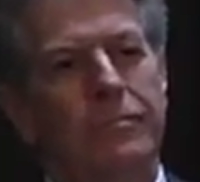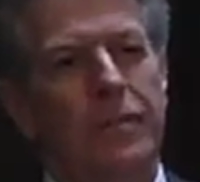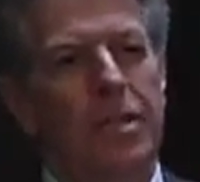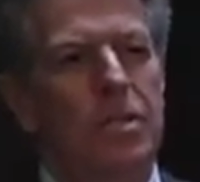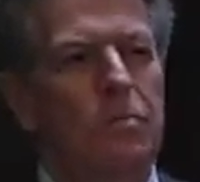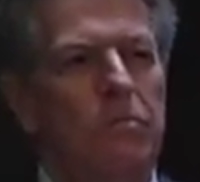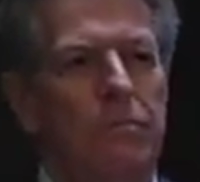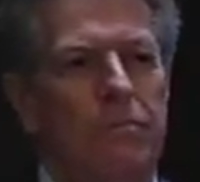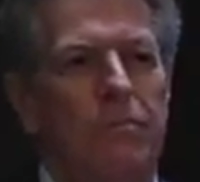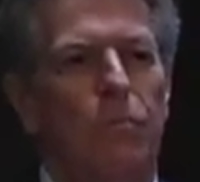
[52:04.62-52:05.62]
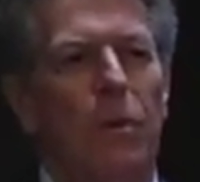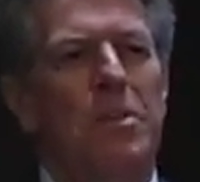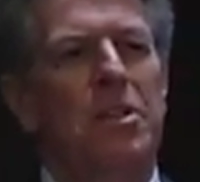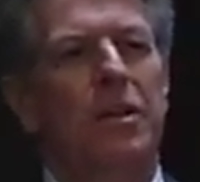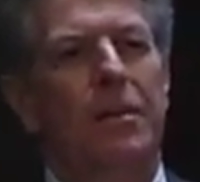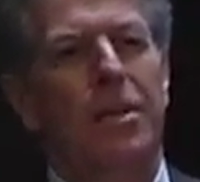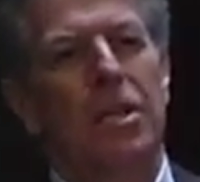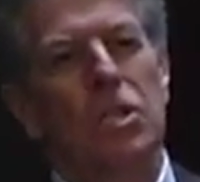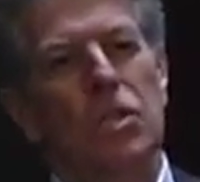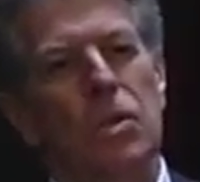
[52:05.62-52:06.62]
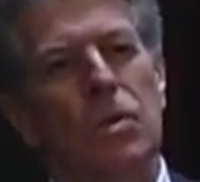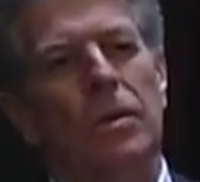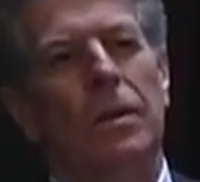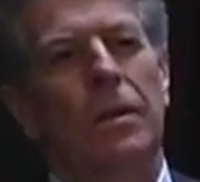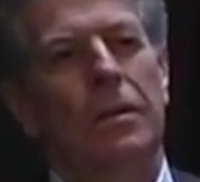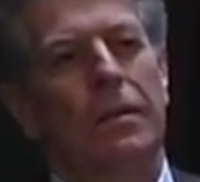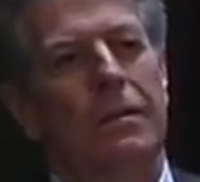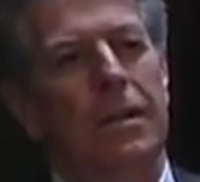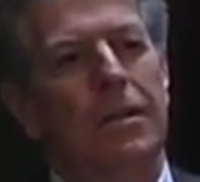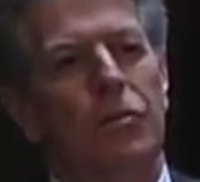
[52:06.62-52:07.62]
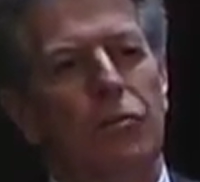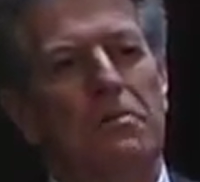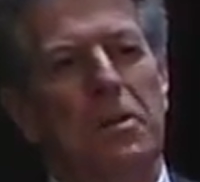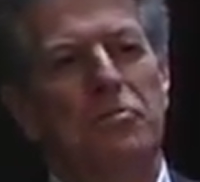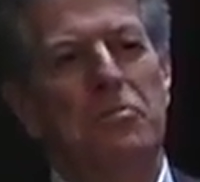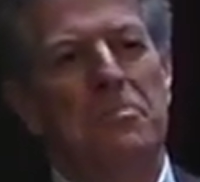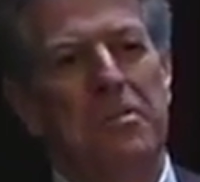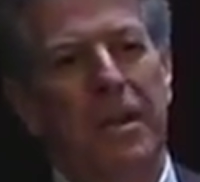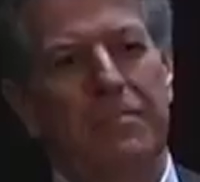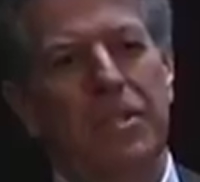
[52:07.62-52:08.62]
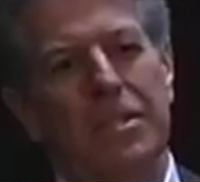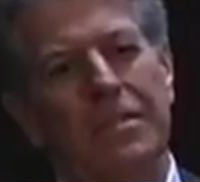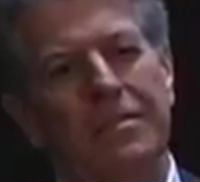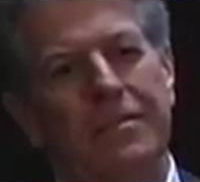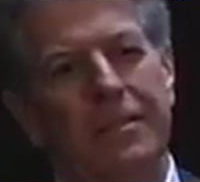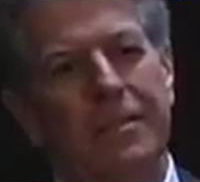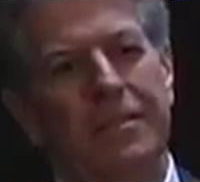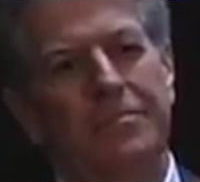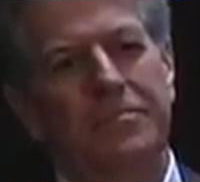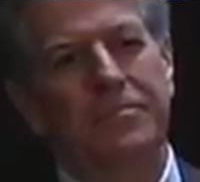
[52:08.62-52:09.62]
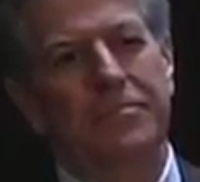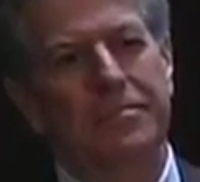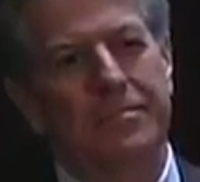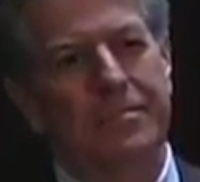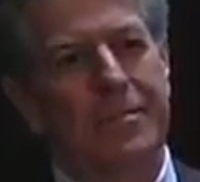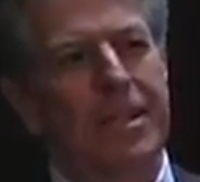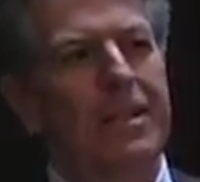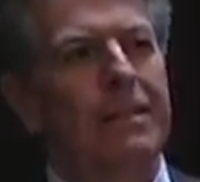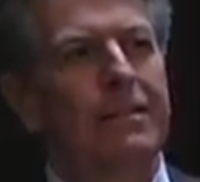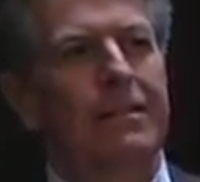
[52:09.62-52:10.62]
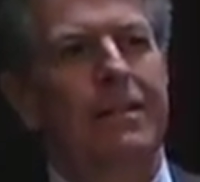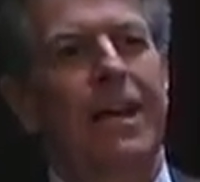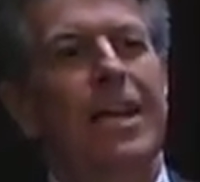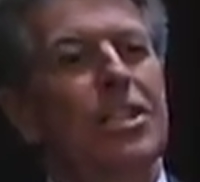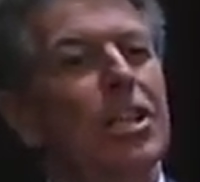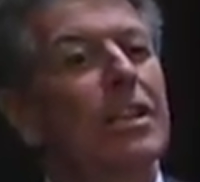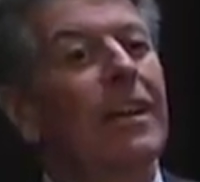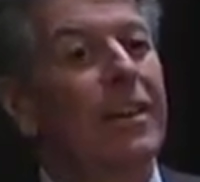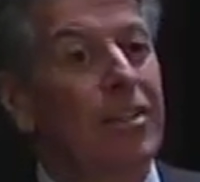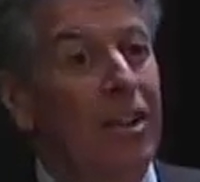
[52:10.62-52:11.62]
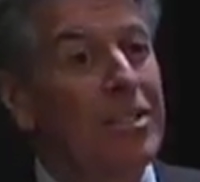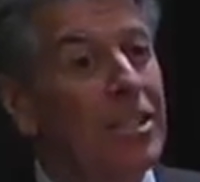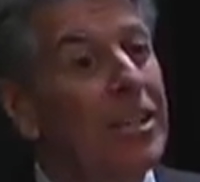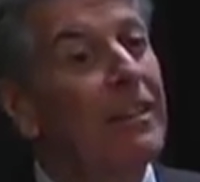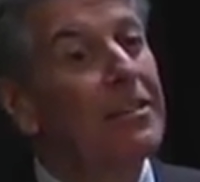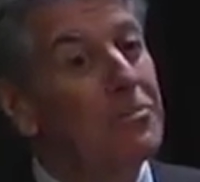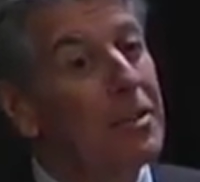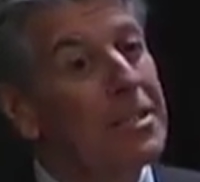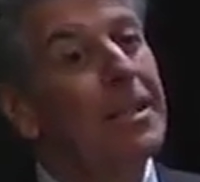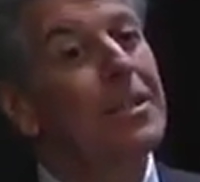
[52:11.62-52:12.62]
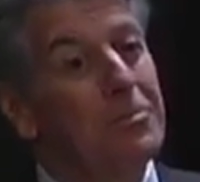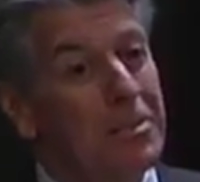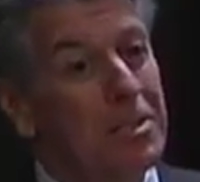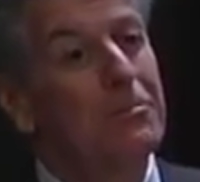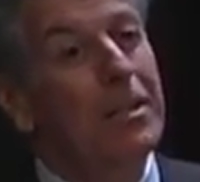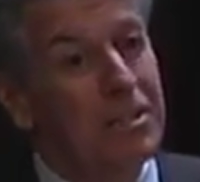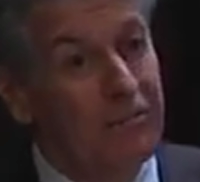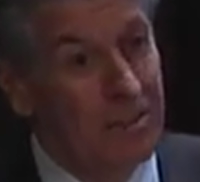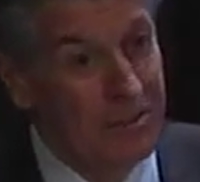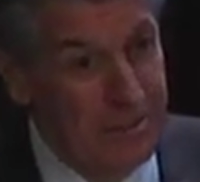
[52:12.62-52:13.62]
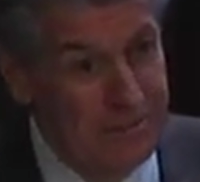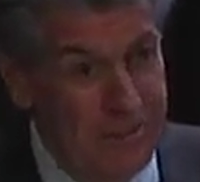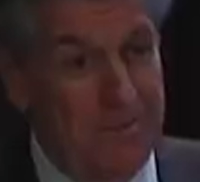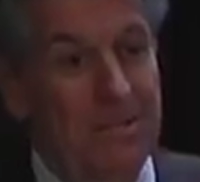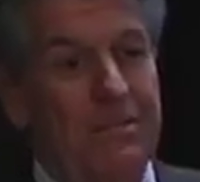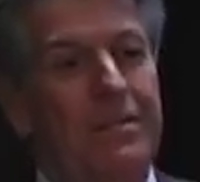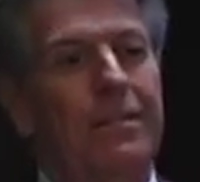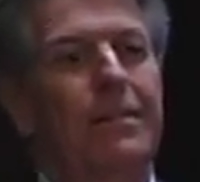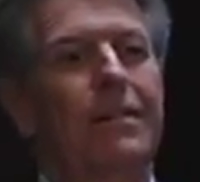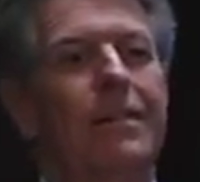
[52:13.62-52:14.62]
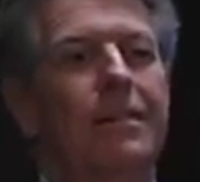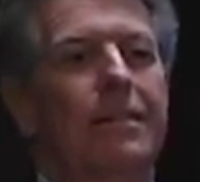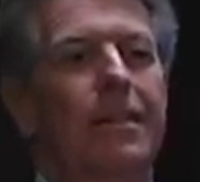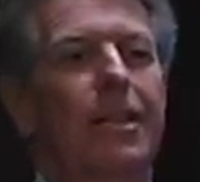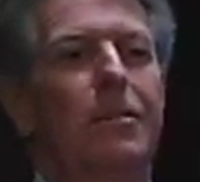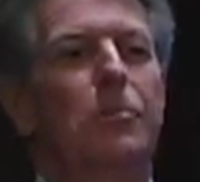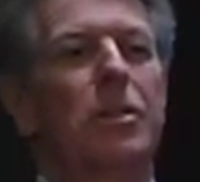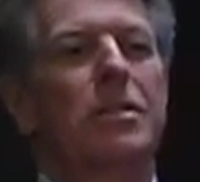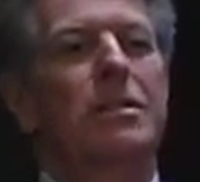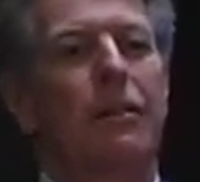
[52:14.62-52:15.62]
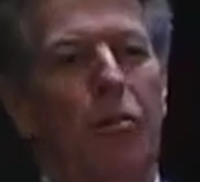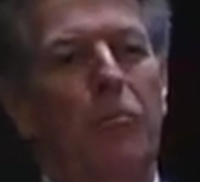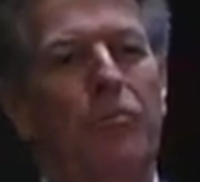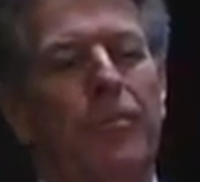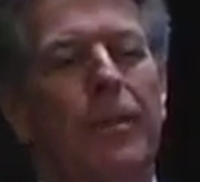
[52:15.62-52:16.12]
his women coming into the 3-bedroom apartment, the 18 and 19 and 20 and 21-year-old women that he brings home.